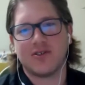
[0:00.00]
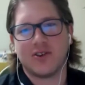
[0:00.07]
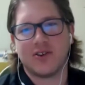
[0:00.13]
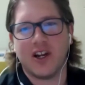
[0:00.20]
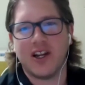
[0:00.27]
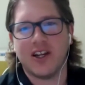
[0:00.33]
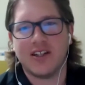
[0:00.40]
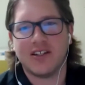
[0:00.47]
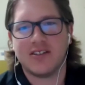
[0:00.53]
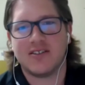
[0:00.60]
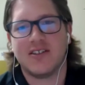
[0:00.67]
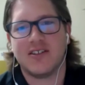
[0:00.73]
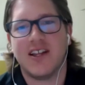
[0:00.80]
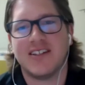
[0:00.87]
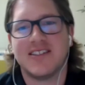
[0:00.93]
Great.
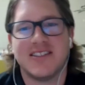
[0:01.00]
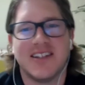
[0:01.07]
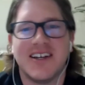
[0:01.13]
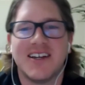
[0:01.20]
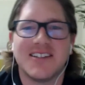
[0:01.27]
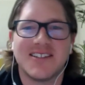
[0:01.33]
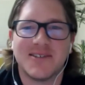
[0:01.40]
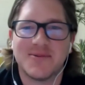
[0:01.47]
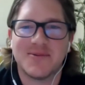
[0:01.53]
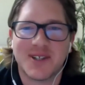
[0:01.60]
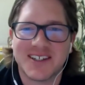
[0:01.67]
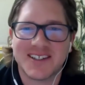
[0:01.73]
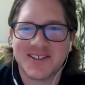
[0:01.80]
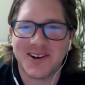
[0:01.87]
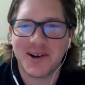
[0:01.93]
That's seems like
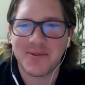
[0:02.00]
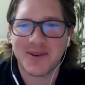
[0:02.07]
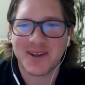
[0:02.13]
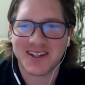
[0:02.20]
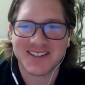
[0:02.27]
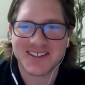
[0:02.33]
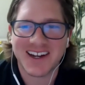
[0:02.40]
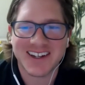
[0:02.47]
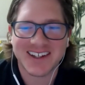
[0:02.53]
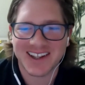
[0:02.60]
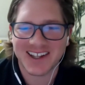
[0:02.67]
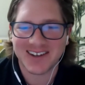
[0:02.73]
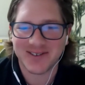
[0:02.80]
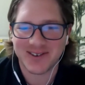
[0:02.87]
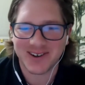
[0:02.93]
it's going to be exciting
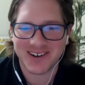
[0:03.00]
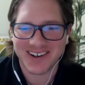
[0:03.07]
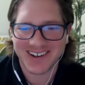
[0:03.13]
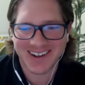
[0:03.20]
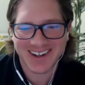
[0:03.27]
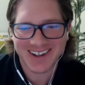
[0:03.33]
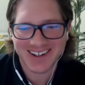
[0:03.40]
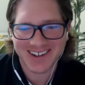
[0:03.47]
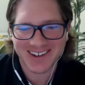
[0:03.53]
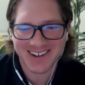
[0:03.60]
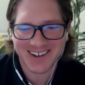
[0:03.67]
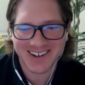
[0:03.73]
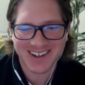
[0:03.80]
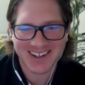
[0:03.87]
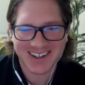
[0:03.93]
then for
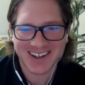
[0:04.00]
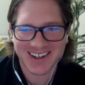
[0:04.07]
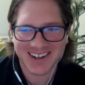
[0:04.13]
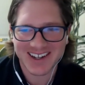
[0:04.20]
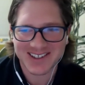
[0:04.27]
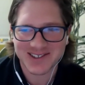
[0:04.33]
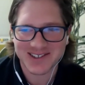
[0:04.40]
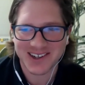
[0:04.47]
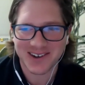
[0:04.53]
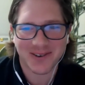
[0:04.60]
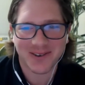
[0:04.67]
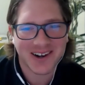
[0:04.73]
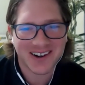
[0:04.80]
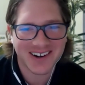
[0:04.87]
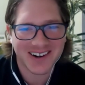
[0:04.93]
a nice
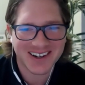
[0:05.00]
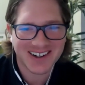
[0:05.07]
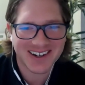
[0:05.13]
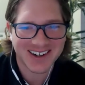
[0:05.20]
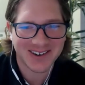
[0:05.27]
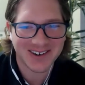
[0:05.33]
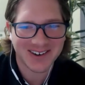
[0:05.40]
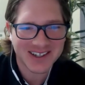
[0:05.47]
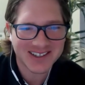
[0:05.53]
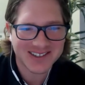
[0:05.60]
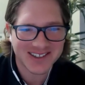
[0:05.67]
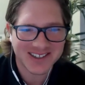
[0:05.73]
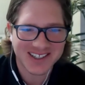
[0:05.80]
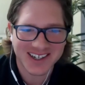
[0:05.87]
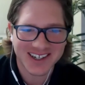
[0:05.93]
career in
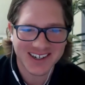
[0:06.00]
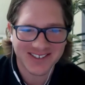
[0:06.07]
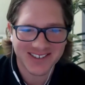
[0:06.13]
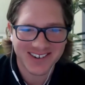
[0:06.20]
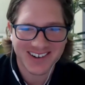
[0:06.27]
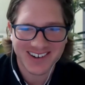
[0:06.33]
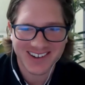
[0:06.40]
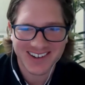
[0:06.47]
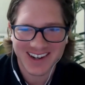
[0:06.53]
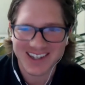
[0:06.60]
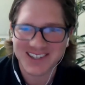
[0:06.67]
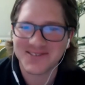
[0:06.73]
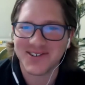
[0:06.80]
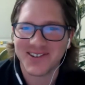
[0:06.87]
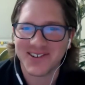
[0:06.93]
research here for the
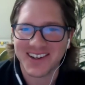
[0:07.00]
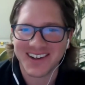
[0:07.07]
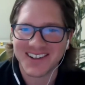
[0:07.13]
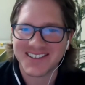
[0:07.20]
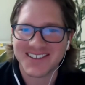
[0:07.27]
next few years.